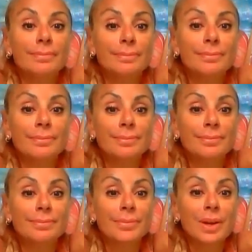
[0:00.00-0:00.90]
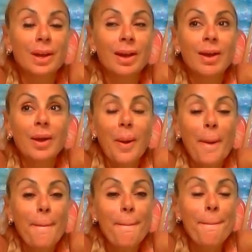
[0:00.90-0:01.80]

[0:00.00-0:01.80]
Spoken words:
No one is speaking in this clip.